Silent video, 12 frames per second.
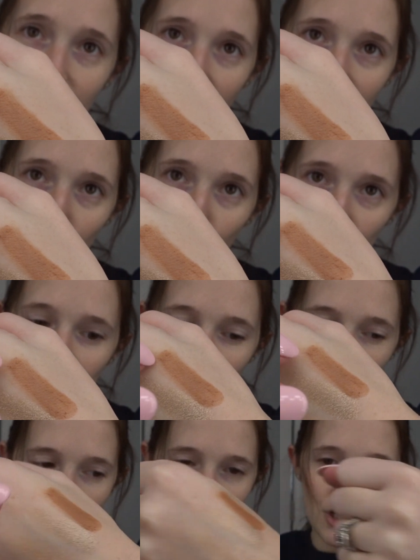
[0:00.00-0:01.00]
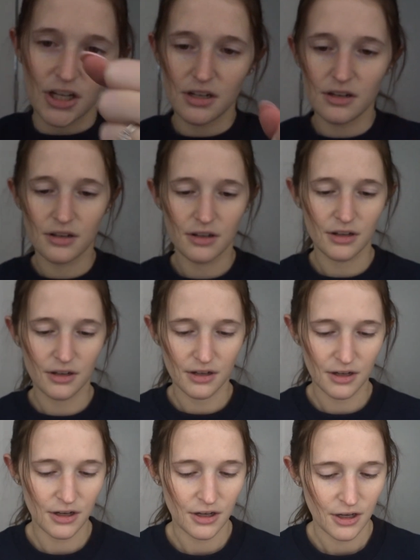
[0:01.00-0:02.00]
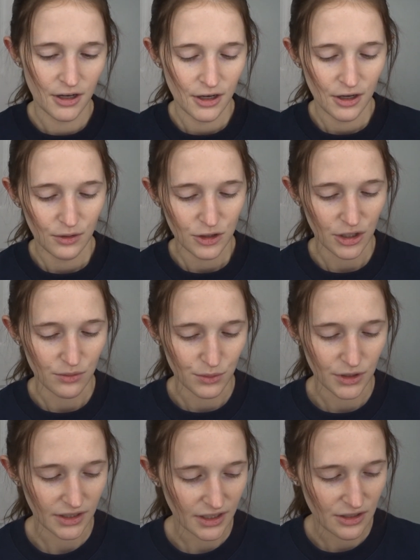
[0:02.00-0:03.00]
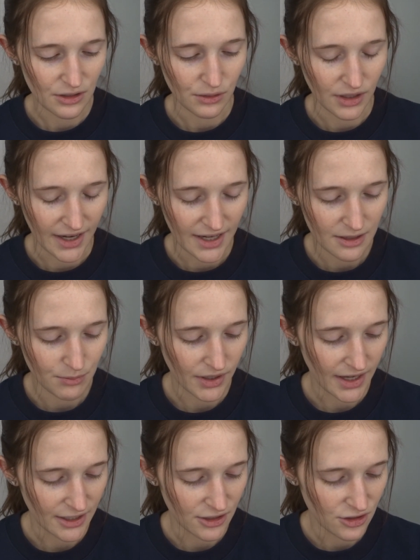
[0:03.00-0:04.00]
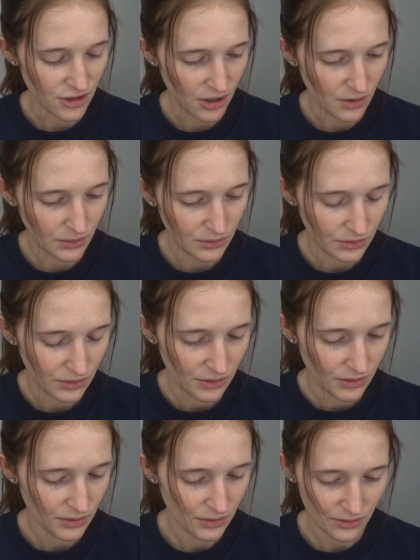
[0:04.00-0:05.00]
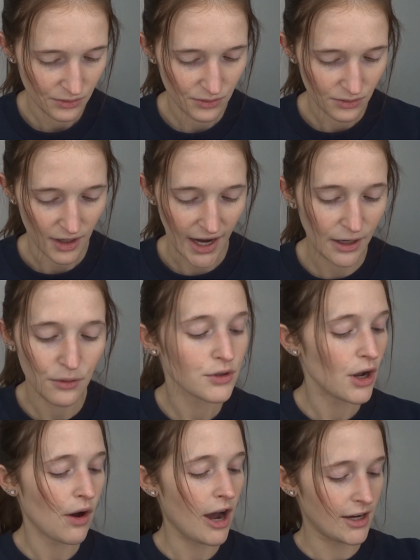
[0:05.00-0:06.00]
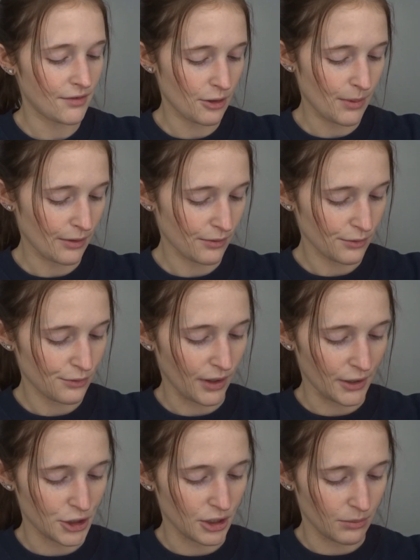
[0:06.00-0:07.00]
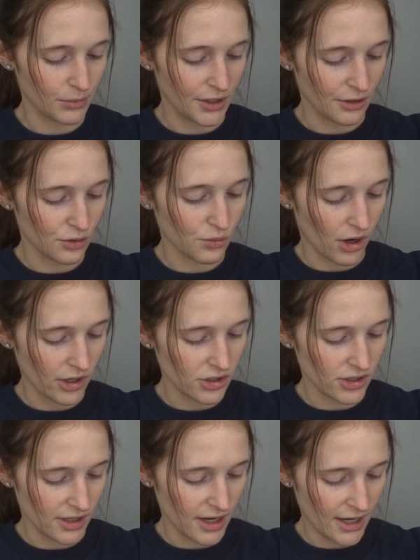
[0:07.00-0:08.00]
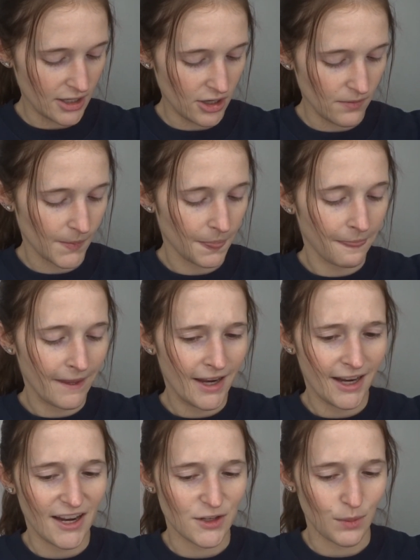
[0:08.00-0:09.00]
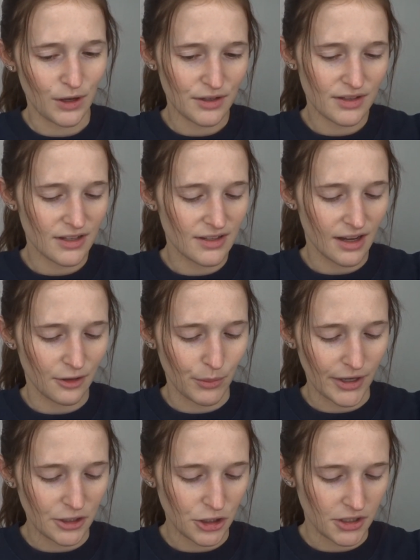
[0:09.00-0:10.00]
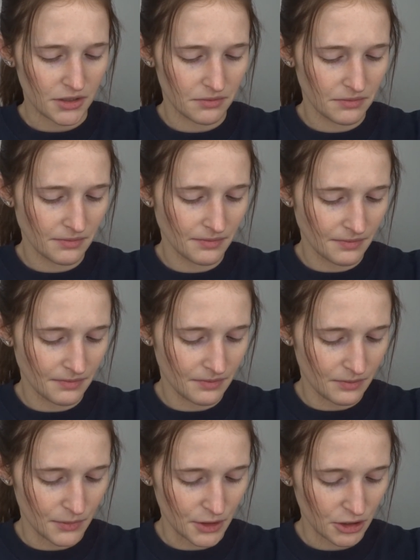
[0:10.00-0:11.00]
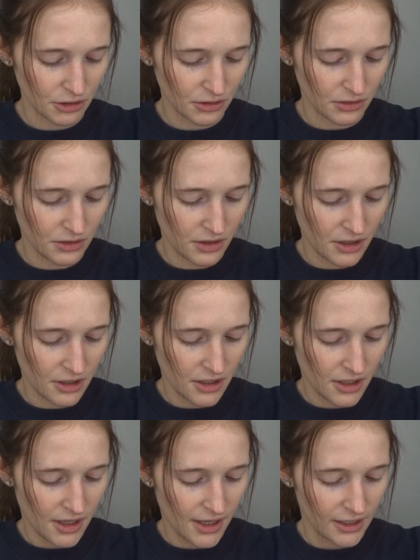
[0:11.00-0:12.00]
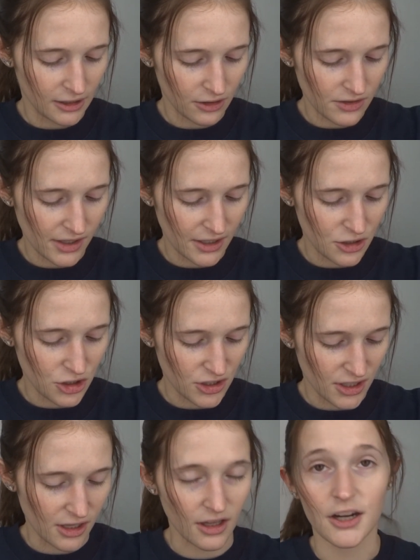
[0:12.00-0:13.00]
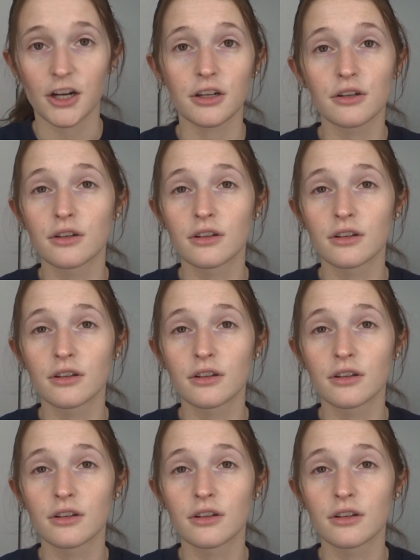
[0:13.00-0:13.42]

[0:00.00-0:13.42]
that's Appreciation, which I really do like, but I don't know how I feel about Friendship being swatched. It's worse than Celebration, and it looks like it's just glitter.